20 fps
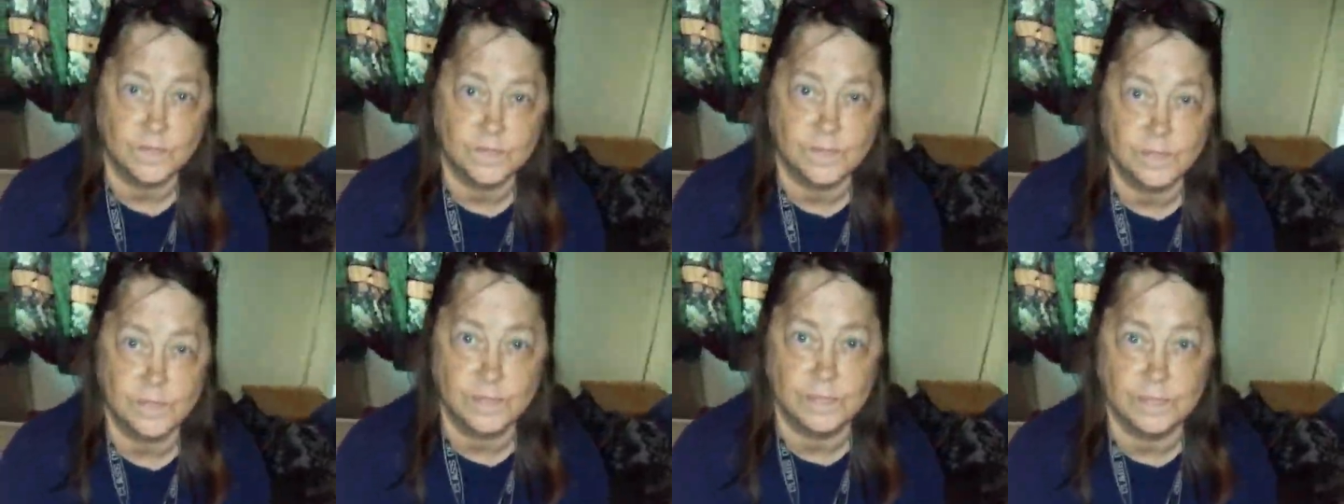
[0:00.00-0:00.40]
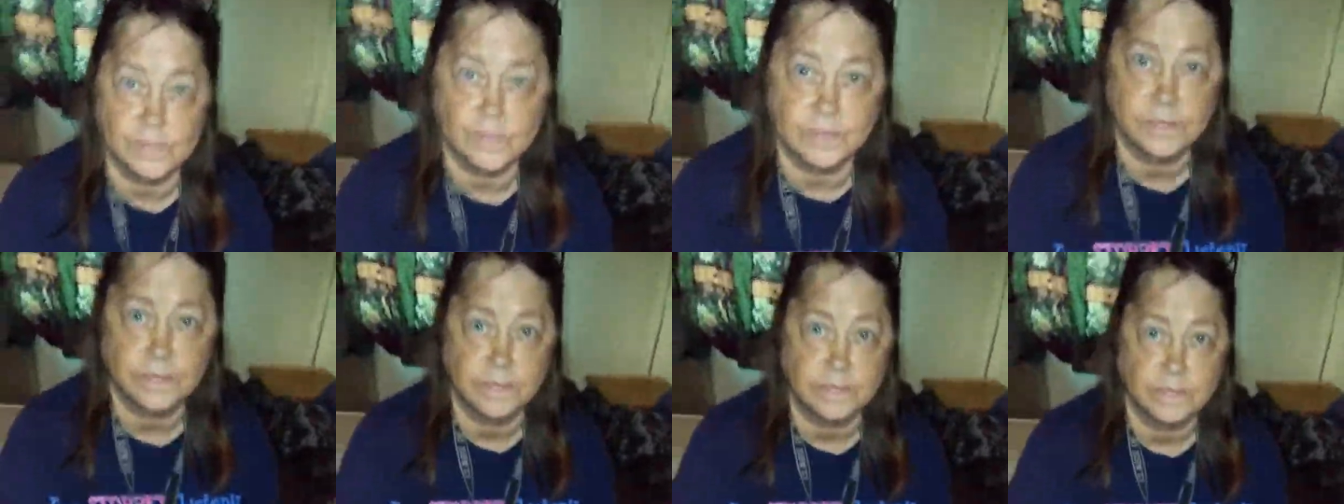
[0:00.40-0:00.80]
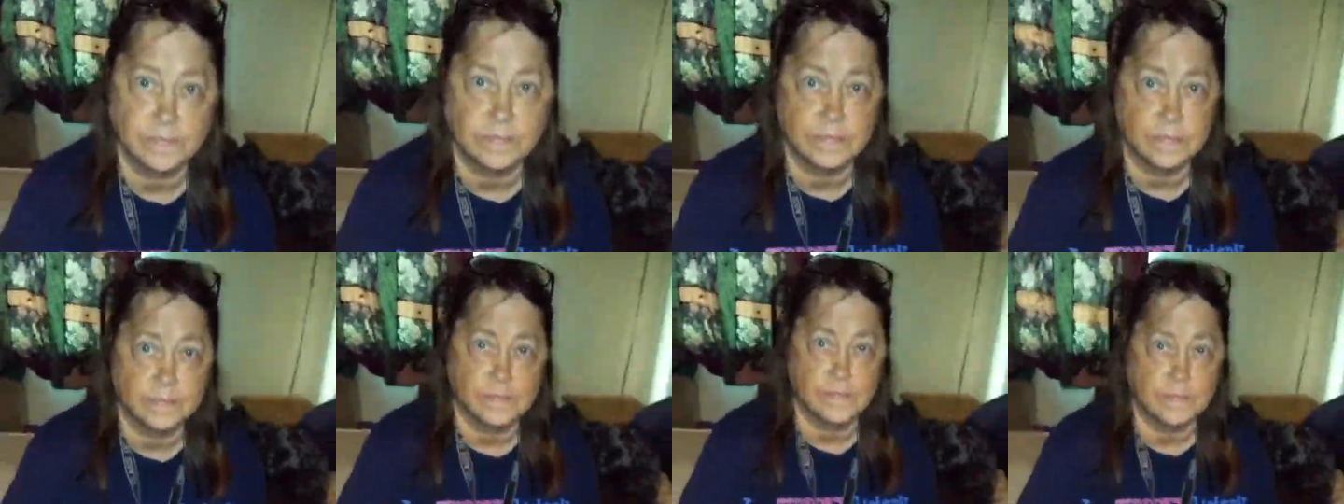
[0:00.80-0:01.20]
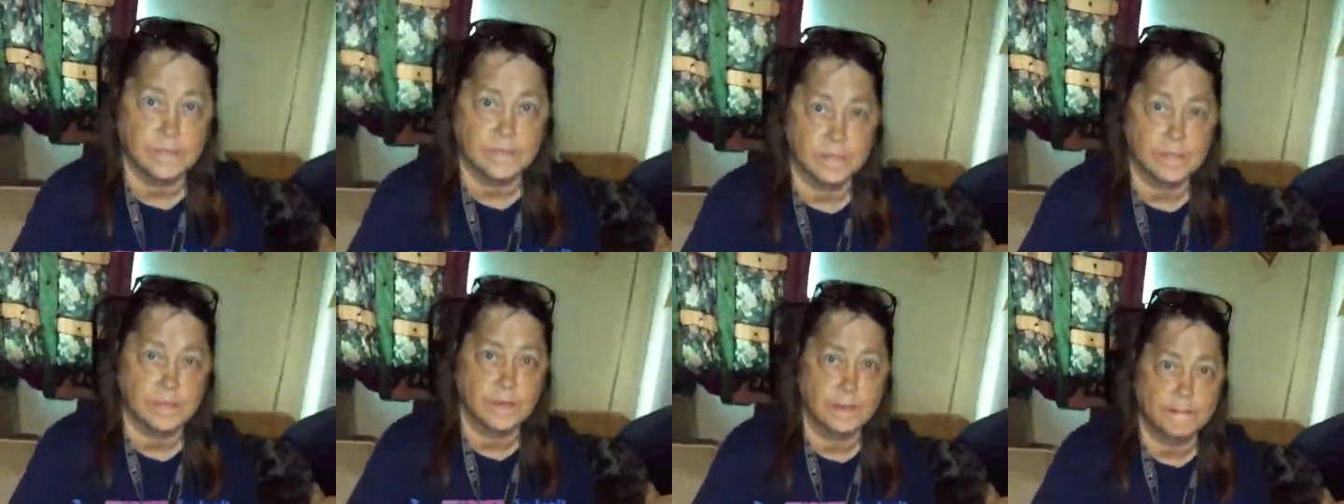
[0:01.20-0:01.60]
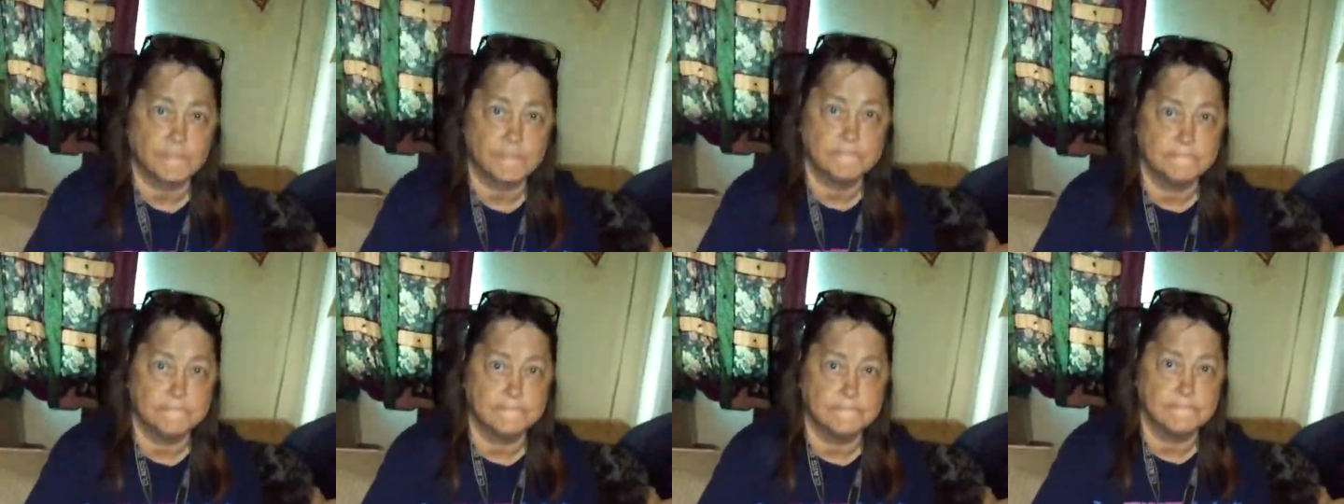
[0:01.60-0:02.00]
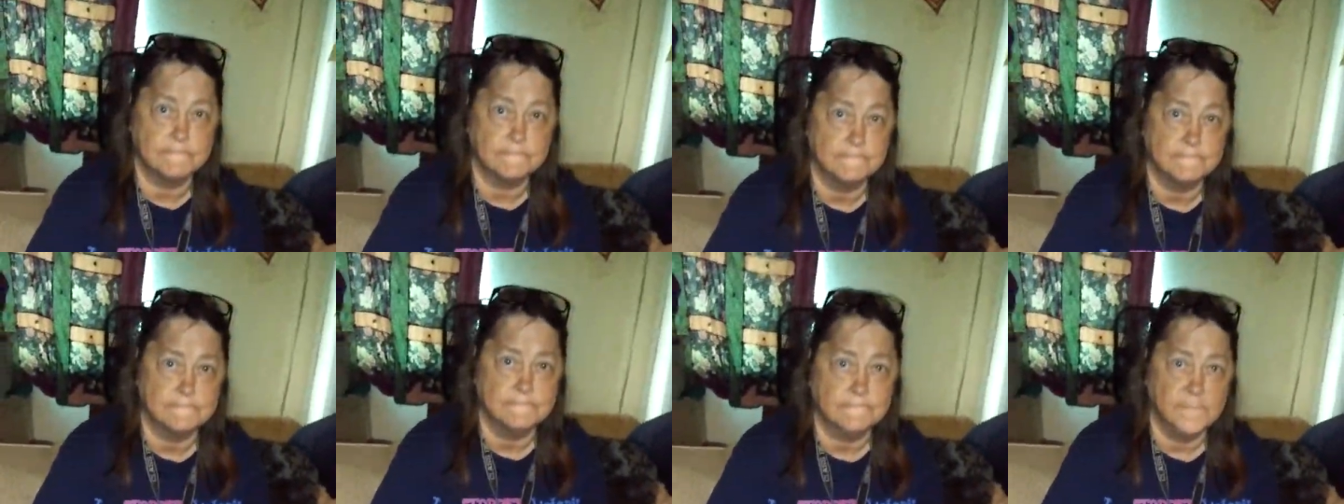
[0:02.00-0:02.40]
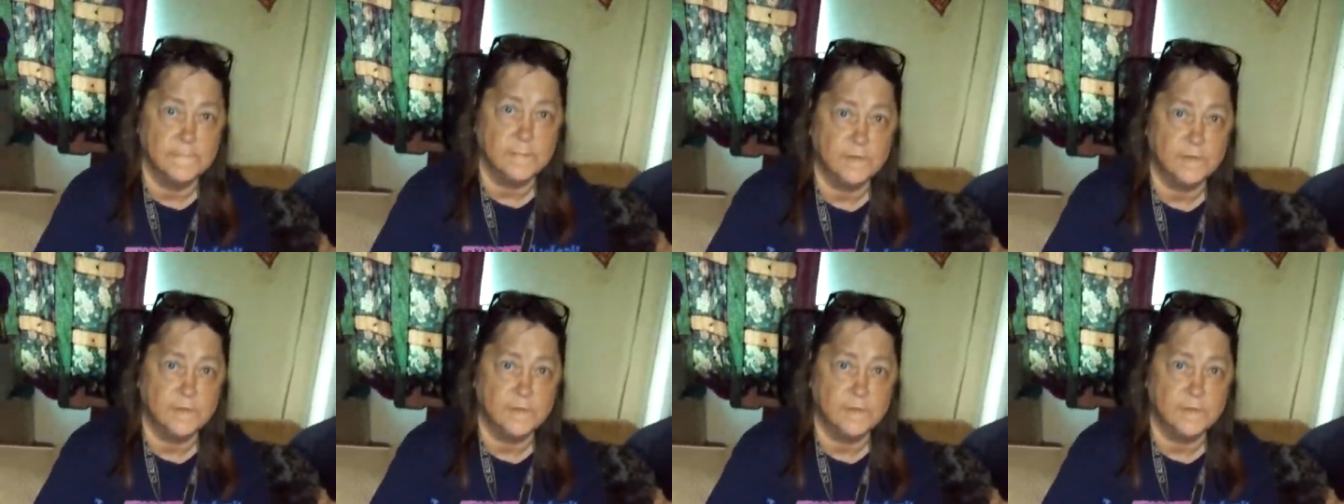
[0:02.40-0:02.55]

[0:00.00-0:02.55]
Okay. Happy Mother's Day, Mama.